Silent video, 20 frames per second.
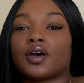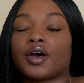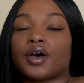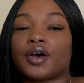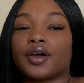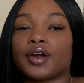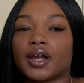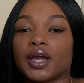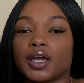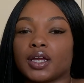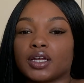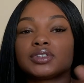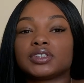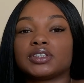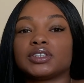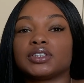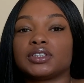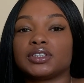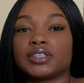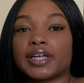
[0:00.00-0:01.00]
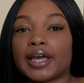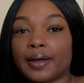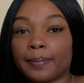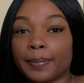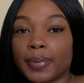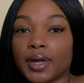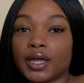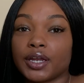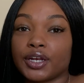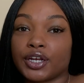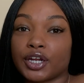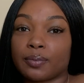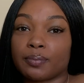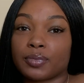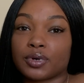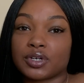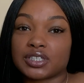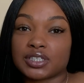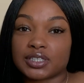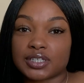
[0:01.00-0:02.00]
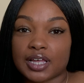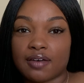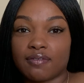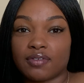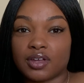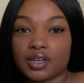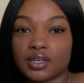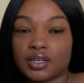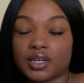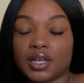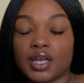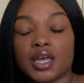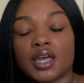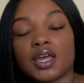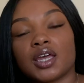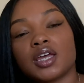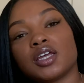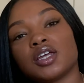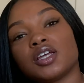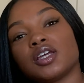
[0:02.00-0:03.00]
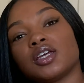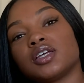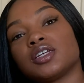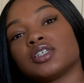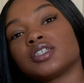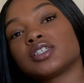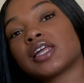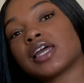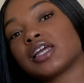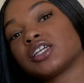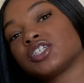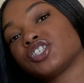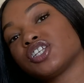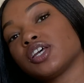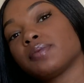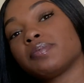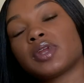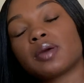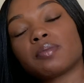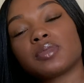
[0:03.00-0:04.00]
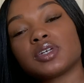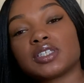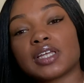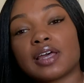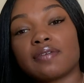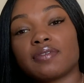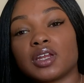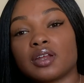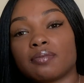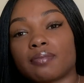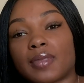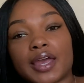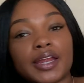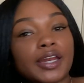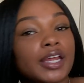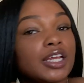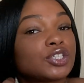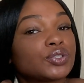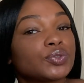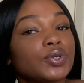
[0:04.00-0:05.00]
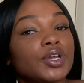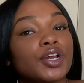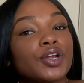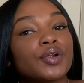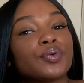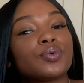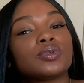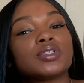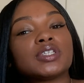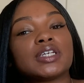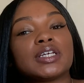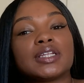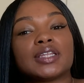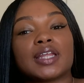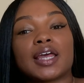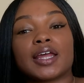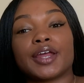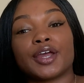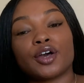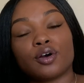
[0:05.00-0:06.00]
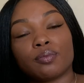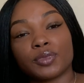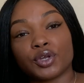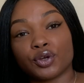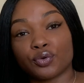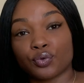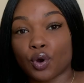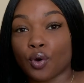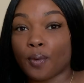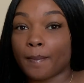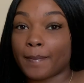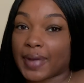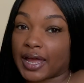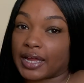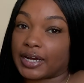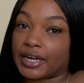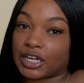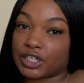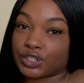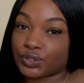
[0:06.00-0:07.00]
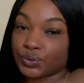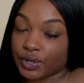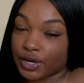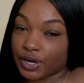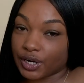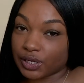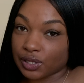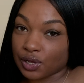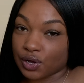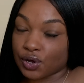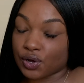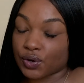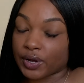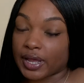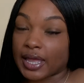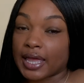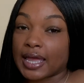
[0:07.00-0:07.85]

All right, step number 7 slash tip number 7 in my natural hair routine that helped me grow my natural hair long